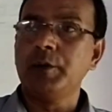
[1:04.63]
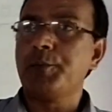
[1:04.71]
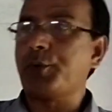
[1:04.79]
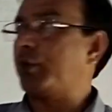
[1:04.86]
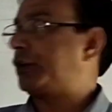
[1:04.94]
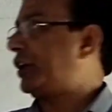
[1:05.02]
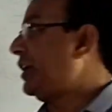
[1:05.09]

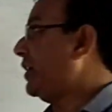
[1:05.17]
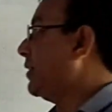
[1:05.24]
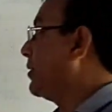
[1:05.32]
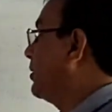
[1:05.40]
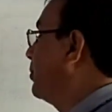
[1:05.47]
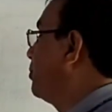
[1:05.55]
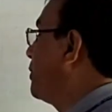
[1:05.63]

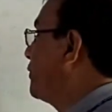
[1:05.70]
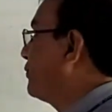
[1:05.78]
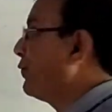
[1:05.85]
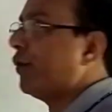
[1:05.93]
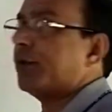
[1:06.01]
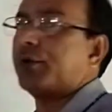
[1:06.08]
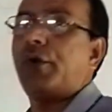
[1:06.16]
Protein.
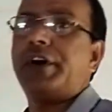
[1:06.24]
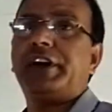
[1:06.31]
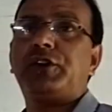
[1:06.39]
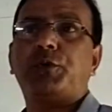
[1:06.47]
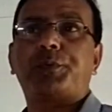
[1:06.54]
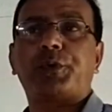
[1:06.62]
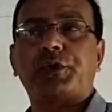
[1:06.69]
Before going
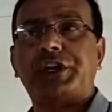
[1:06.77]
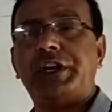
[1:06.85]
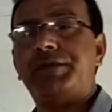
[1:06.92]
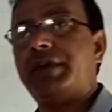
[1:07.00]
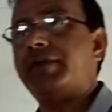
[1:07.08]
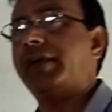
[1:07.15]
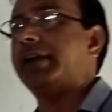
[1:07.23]
to protein,
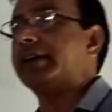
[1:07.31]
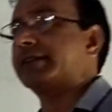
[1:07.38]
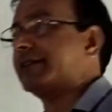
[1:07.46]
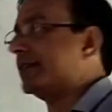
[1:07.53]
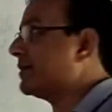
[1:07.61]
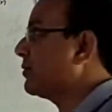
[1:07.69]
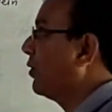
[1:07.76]
we will
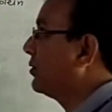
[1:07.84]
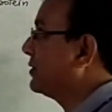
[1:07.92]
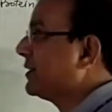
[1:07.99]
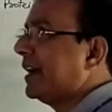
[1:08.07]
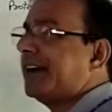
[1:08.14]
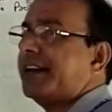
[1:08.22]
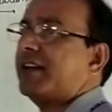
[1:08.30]
discuss on
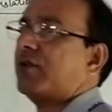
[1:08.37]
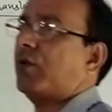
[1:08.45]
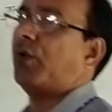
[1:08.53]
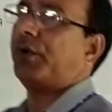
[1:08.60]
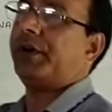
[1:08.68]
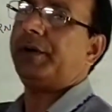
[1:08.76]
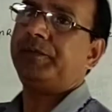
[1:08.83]
genetic
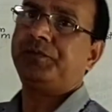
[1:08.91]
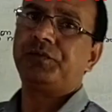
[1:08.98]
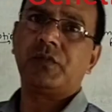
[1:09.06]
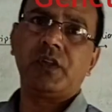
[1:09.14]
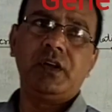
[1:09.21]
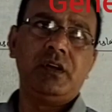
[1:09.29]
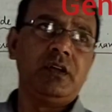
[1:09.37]
code.
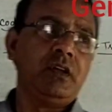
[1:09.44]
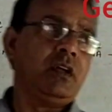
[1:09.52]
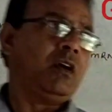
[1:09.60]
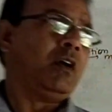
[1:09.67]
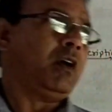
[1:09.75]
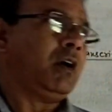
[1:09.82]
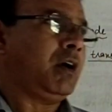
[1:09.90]

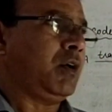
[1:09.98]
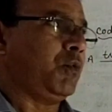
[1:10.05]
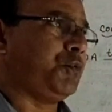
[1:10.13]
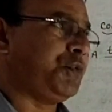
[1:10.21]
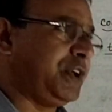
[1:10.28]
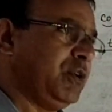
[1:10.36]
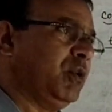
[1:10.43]

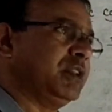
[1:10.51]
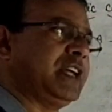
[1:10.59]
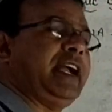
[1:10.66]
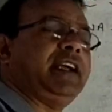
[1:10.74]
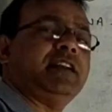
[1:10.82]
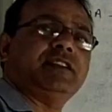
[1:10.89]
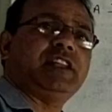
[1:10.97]
We know
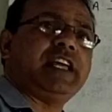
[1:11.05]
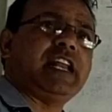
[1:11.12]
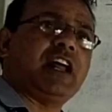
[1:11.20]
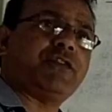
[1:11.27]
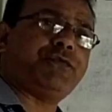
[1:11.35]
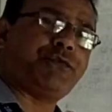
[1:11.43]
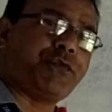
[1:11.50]
that there
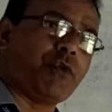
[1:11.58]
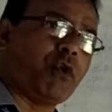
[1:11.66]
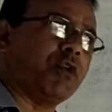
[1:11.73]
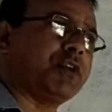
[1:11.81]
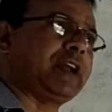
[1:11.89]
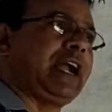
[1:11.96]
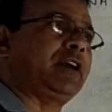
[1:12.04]
are
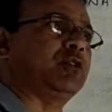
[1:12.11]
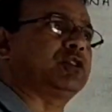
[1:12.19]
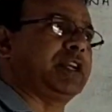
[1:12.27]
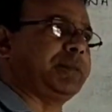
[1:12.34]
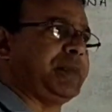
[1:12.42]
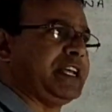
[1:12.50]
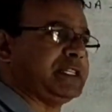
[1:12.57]
4
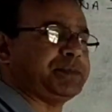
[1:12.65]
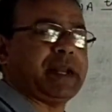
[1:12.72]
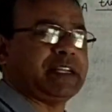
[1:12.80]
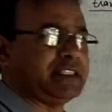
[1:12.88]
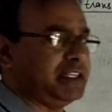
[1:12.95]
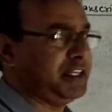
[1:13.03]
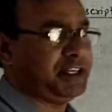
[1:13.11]
nitrogen bases
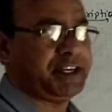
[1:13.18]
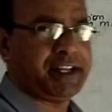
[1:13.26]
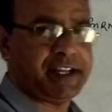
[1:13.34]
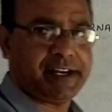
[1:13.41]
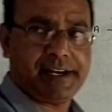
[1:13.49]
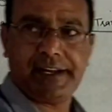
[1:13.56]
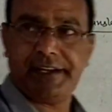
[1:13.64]
present in
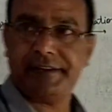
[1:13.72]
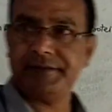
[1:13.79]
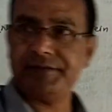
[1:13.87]
DNA.